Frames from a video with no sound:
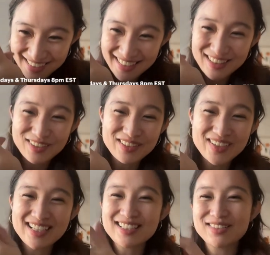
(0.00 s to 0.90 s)
like 30
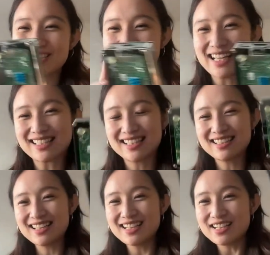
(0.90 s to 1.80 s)
minutes. That was a good lesson.
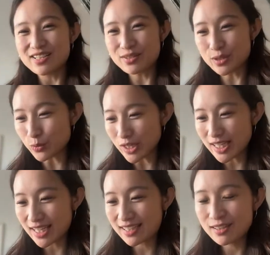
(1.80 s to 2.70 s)
So it's
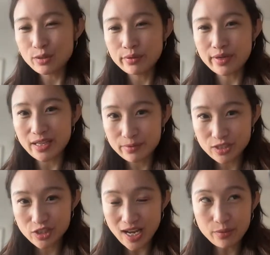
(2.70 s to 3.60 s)
working. We were able to
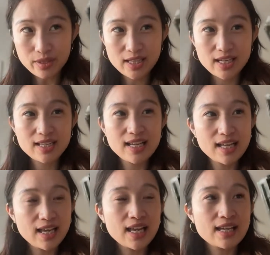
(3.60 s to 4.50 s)
chat with it.
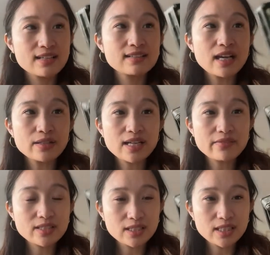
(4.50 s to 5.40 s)
And now that I've
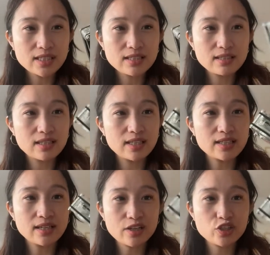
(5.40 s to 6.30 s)
deleted the
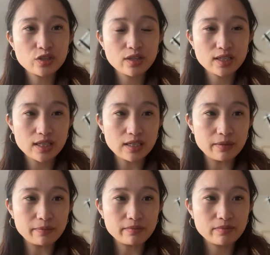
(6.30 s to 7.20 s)
connection,
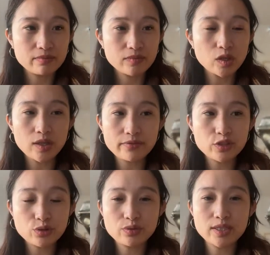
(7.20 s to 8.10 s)
all I have to
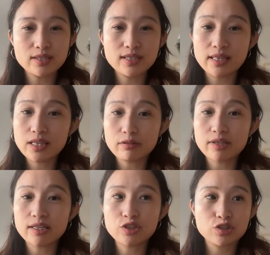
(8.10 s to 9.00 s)
do is, in
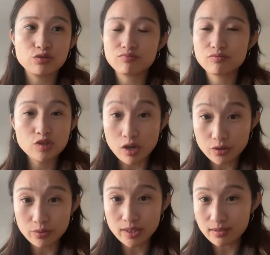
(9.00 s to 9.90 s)
theory, just talk
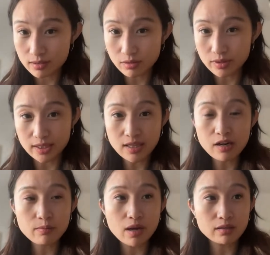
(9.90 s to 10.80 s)
to it. So the
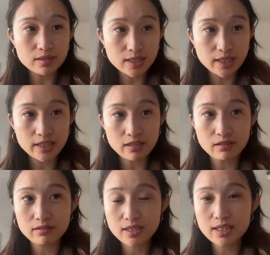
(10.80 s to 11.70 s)
entire model is sitting
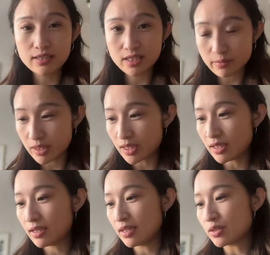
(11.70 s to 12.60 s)
here,
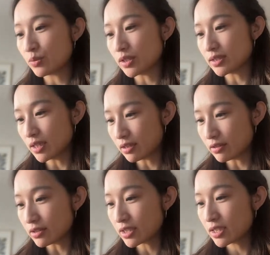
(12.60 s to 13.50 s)
Kimmy, as well as the
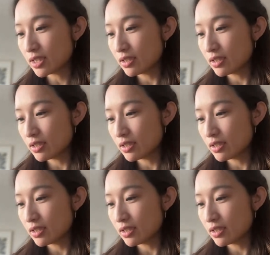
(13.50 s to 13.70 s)
others,